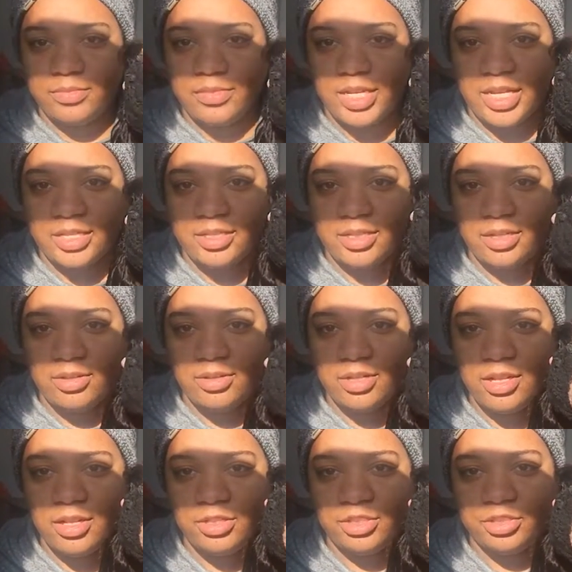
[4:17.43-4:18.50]
That's the little
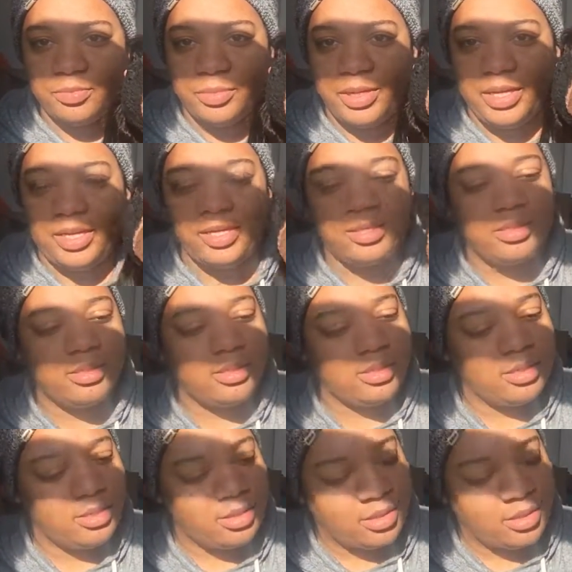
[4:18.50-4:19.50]
closure piece.